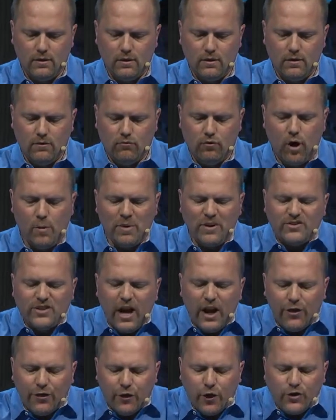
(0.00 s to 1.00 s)
Romans
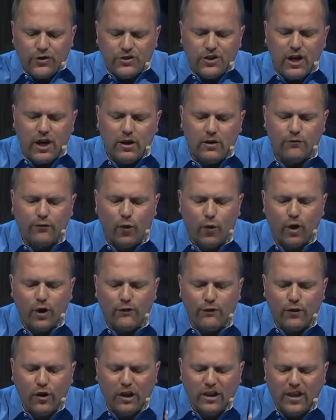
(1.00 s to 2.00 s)
8:13, for
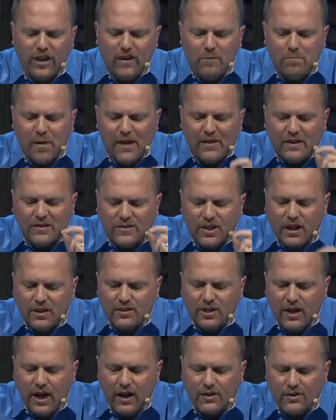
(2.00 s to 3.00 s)
if you live by the
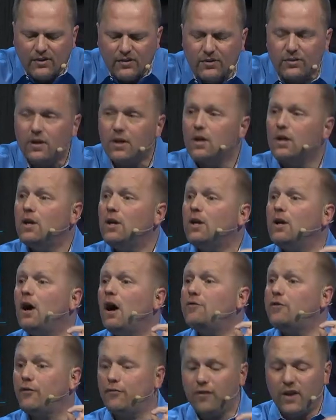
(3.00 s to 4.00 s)
dictates of
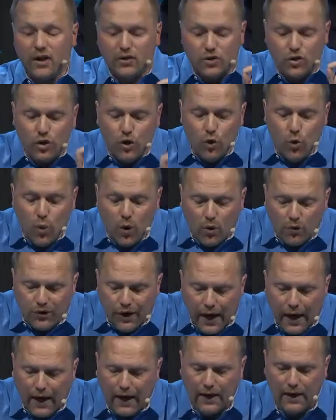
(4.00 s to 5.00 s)
your flesh, you will
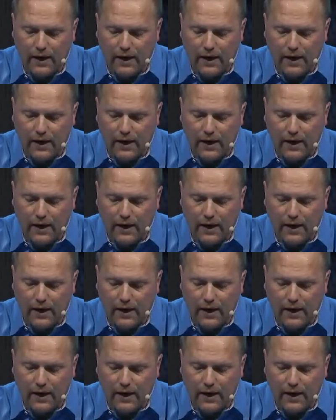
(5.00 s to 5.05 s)
die.